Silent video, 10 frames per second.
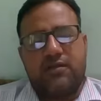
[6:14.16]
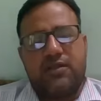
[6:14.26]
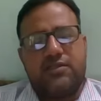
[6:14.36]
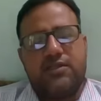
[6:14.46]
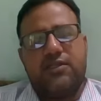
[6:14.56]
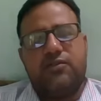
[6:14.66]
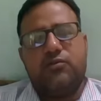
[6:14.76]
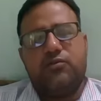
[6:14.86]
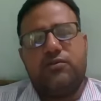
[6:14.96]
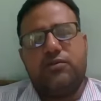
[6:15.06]
The seed
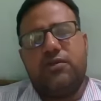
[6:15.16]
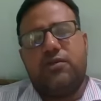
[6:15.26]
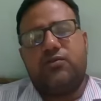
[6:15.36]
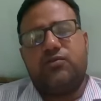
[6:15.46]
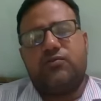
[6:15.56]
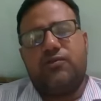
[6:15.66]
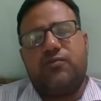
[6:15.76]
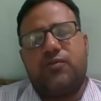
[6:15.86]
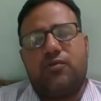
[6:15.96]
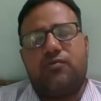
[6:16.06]
used should be
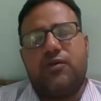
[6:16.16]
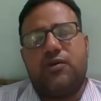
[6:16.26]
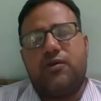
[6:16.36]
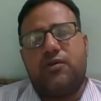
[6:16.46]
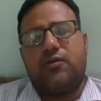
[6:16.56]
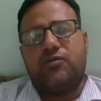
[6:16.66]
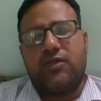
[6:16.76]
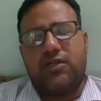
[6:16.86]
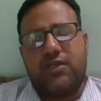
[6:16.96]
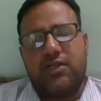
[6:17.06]
from
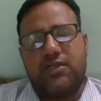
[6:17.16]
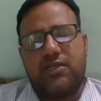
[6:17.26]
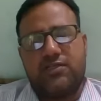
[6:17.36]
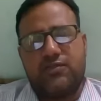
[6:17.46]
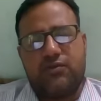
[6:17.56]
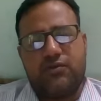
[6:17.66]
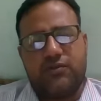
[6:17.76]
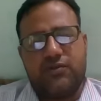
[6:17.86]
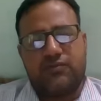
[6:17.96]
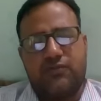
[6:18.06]
authenticated
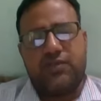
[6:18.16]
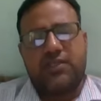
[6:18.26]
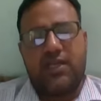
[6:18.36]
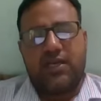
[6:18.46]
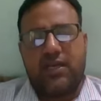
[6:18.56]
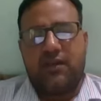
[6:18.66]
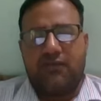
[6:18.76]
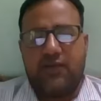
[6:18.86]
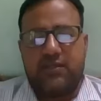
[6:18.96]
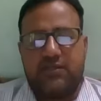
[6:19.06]
source with tag and
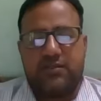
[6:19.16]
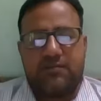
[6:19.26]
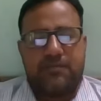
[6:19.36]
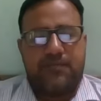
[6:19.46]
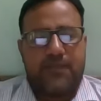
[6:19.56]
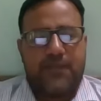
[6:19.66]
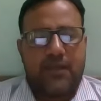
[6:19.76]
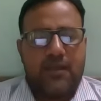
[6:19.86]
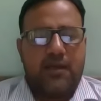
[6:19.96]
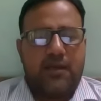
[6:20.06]
weights.
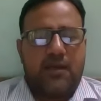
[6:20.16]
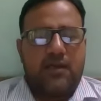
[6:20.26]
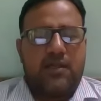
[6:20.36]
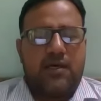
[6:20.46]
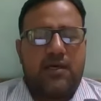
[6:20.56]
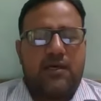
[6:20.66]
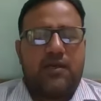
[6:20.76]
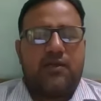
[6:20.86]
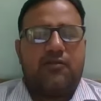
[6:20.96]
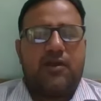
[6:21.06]
The
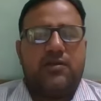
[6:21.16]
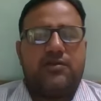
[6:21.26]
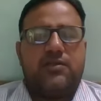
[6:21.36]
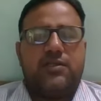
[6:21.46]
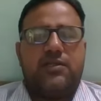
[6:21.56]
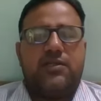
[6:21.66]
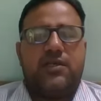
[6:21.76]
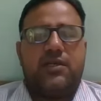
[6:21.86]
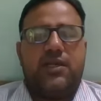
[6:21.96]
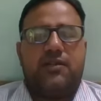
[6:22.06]
required seed
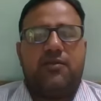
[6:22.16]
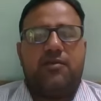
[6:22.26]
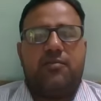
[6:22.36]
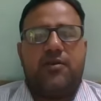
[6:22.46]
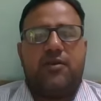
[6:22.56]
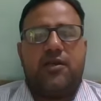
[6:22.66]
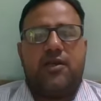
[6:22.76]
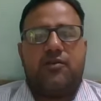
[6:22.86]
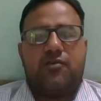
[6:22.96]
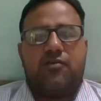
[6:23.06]
rate will be
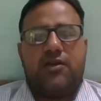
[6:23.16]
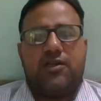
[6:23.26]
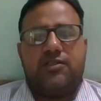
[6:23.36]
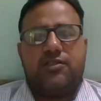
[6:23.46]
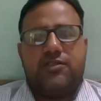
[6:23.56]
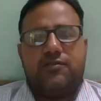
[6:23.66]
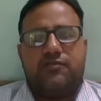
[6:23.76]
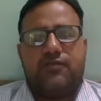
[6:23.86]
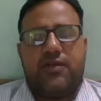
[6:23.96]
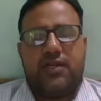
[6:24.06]
12 kg
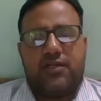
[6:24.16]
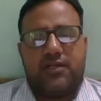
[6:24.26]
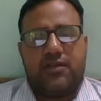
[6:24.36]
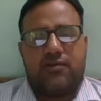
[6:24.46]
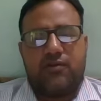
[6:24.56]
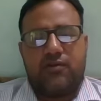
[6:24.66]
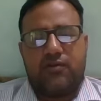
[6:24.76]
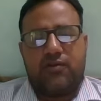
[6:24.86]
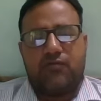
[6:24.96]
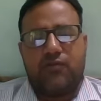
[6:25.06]
per hectare
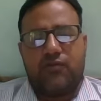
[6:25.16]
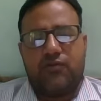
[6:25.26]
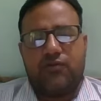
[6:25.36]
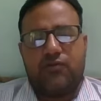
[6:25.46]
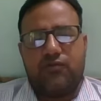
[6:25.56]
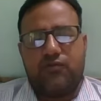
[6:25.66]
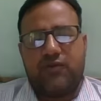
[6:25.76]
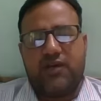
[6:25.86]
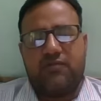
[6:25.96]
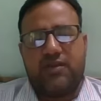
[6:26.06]
or 4 to
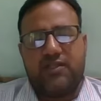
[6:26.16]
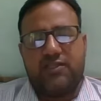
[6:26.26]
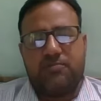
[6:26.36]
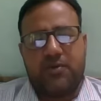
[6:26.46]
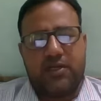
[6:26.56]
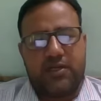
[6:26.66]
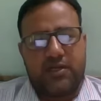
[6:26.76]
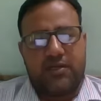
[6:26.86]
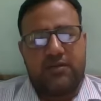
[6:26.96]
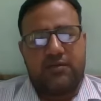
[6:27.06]
5 kg per
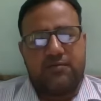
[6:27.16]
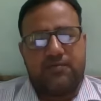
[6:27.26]
acre.